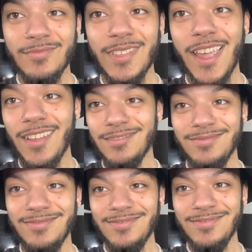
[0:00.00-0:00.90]
Yeah,
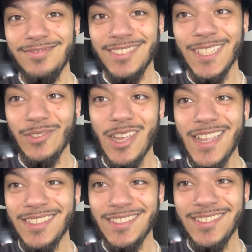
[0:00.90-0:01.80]
love you
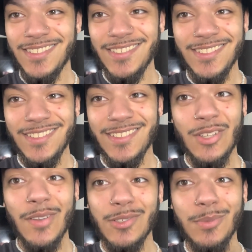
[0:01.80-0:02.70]
guys.
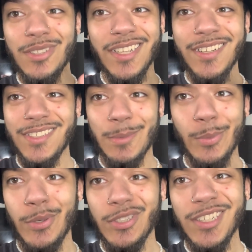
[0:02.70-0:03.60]
Whoever's birthday is, happy
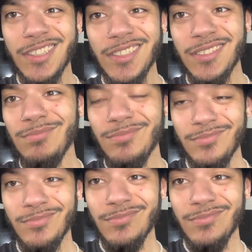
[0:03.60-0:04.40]
birthday.